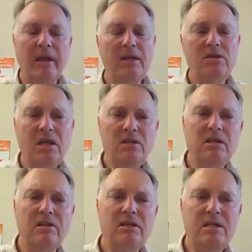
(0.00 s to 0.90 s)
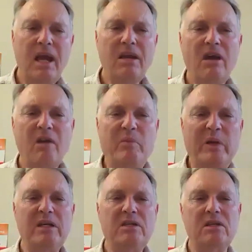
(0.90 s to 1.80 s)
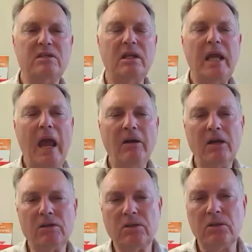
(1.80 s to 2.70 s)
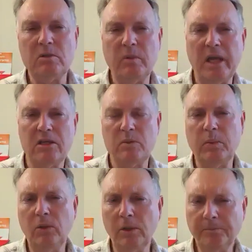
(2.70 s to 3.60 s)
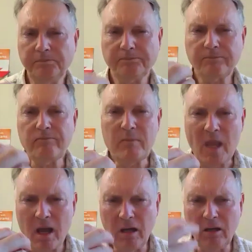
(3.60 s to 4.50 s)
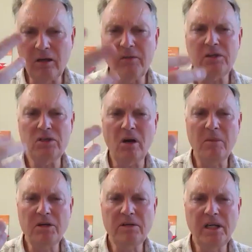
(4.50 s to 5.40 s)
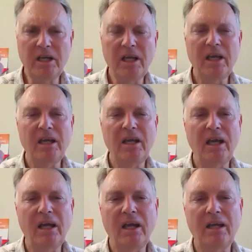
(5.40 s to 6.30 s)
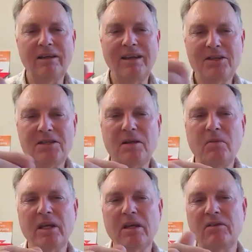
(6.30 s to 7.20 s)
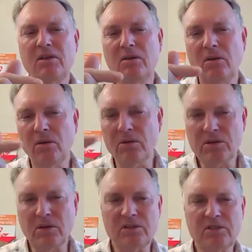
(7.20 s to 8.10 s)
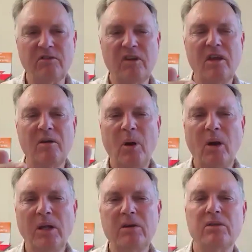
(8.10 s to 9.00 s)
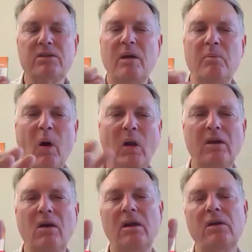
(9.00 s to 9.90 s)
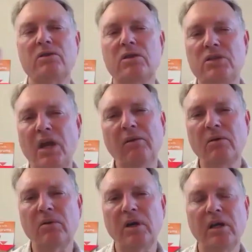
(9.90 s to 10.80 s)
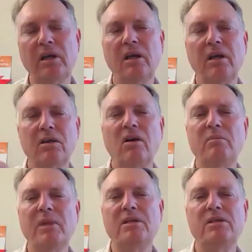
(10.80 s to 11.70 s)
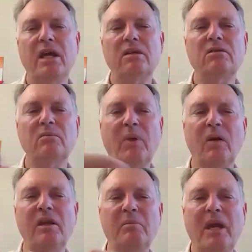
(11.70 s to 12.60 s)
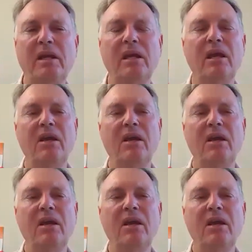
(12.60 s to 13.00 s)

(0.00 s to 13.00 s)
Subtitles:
essentially the Tangram piece is allowing us to explore a lot of the geometry. And as I said, we can do all sorts of polygons. Now, polygon is the general word. Gon means angle, poly many